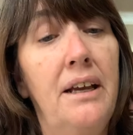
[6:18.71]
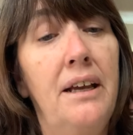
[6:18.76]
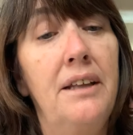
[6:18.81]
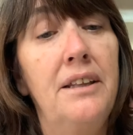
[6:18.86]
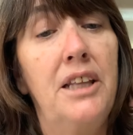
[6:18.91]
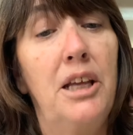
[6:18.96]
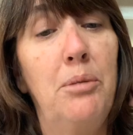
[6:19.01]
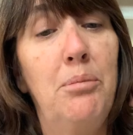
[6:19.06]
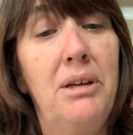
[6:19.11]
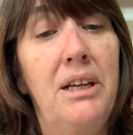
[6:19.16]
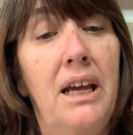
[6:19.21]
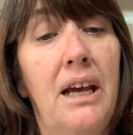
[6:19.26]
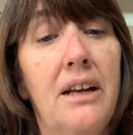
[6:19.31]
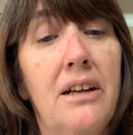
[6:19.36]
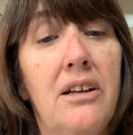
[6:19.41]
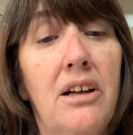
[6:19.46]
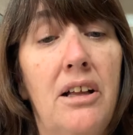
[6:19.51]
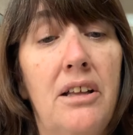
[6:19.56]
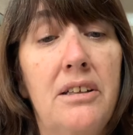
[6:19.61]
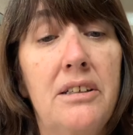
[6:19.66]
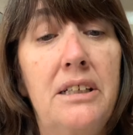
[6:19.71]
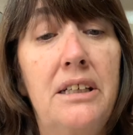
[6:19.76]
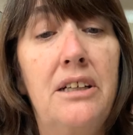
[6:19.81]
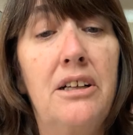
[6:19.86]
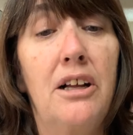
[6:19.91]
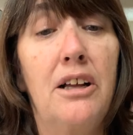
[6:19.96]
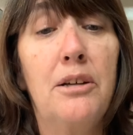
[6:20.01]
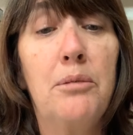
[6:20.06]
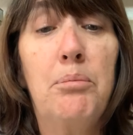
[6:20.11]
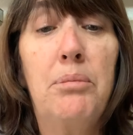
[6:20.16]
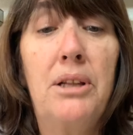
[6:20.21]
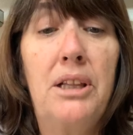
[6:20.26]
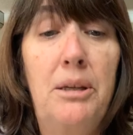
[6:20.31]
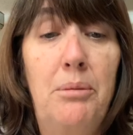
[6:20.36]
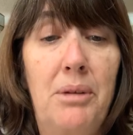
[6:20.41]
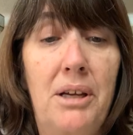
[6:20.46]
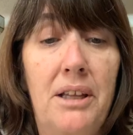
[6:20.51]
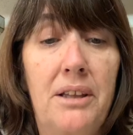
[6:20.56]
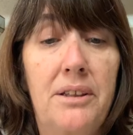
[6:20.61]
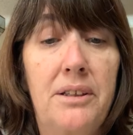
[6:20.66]
They began a colony called
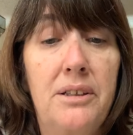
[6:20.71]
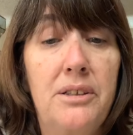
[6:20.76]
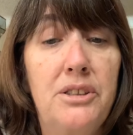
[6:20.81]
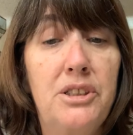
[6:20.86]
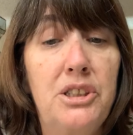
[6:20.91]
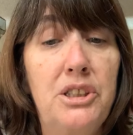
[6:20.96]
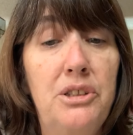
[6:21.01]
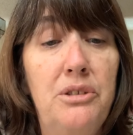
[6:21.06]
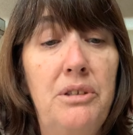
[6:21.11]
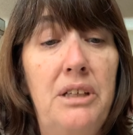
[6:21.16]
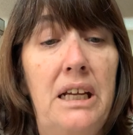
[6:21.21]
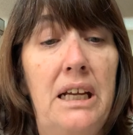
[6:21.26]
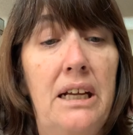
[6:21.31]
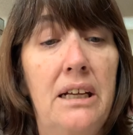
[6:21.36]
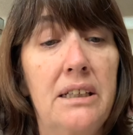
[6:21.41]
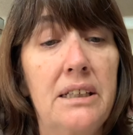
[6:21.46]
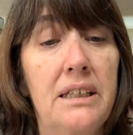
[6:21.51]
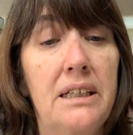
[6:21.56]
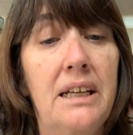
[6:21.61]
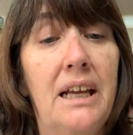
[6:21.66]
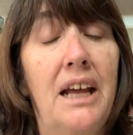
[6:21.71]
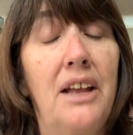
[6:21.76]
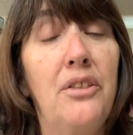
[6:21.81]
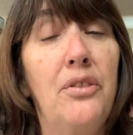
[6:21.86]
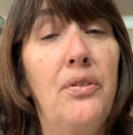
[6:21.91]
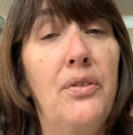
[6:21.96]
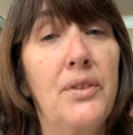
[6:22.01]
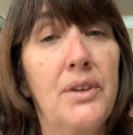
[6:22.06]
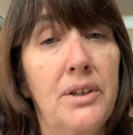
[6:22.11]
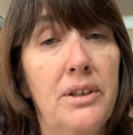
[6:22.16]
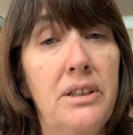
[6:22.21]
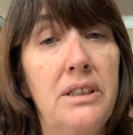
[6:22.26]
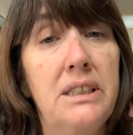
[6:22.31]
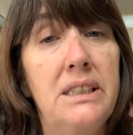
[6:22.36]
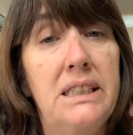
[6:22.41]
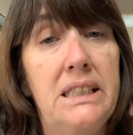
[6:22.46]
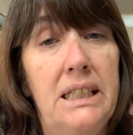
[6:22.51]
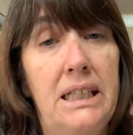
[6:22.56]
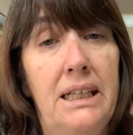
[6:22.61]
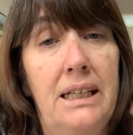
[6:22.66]
Plymouth. Soon England had
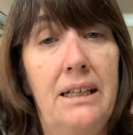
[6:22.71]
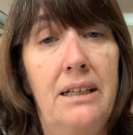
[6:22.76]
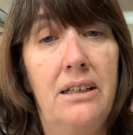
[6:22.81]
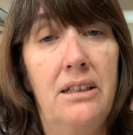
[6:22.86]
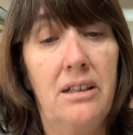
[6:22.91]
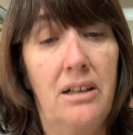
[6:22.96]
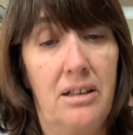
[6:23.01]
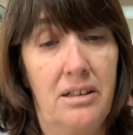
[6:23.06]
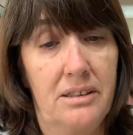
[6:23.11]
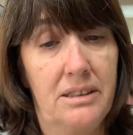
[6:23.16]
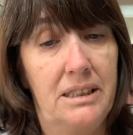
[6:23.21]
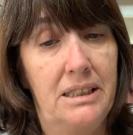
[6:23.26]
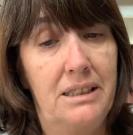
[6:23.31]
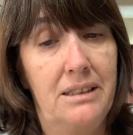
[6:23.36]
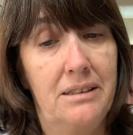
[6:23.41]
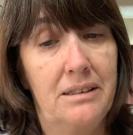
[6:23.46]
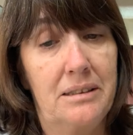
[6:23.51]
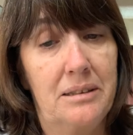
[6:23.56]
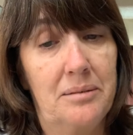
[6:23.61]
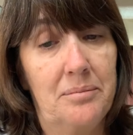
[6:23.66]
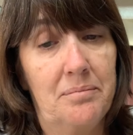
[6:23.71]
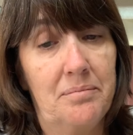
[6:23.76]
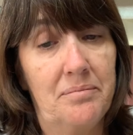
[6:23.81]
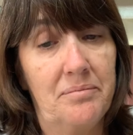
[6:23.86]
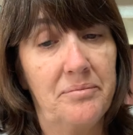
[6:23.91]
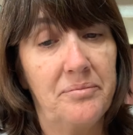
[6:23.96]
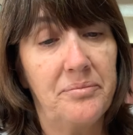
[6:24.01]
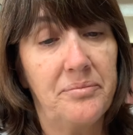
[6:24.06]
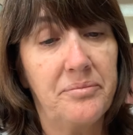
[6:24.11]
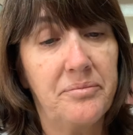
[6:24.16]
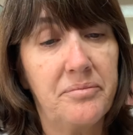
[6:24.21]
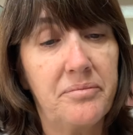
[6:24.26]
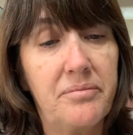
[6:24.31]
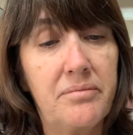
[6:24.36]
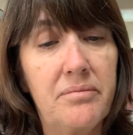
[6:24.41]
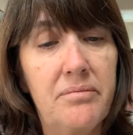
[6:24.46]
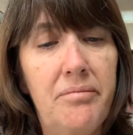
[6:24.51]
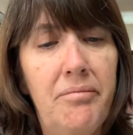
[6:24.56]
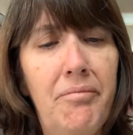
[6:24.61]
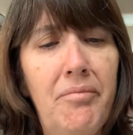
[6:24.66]
13 colonies.
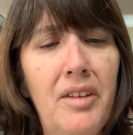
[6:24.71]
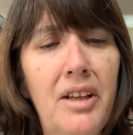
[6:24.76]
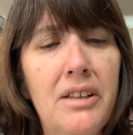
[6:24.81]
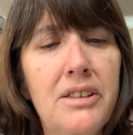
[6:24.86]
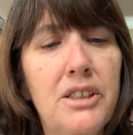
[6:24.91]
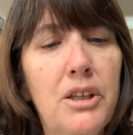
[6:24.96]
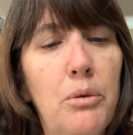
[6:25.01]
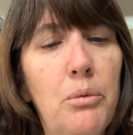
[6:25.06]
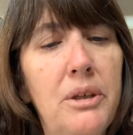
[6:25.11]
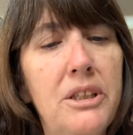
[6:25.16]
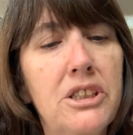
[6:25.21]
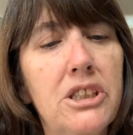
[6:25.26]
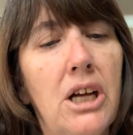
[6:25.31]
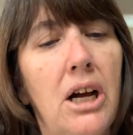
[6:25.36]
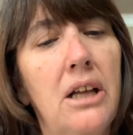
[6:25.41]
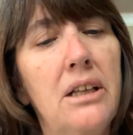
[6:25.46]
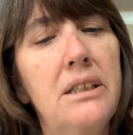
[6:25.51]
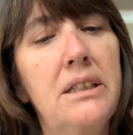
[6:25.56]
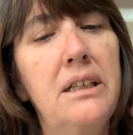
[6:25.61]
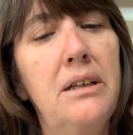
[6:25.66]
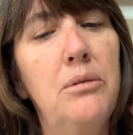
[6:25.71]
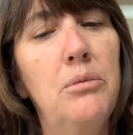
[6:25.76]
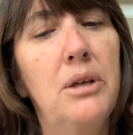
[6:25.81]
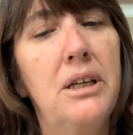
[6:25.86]
So which community